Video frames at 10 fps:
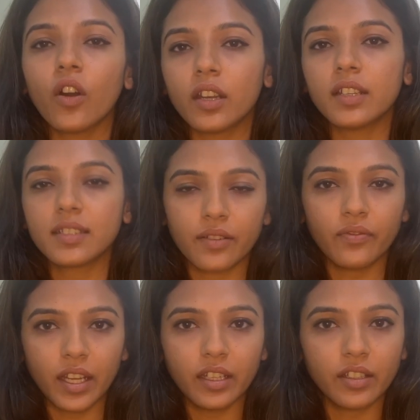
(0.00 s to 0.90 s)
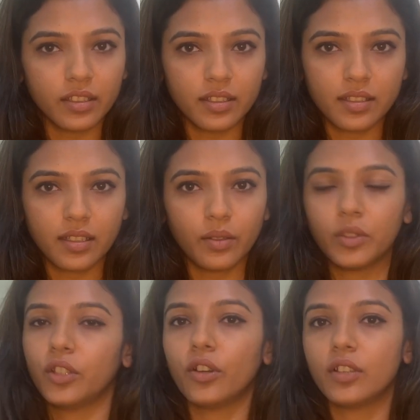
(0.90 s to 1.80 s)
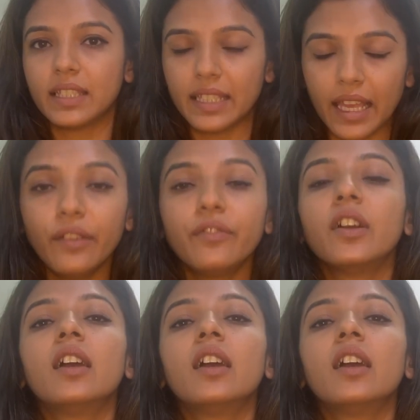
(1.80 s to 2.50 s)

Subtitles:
honest and very realistic with yourself.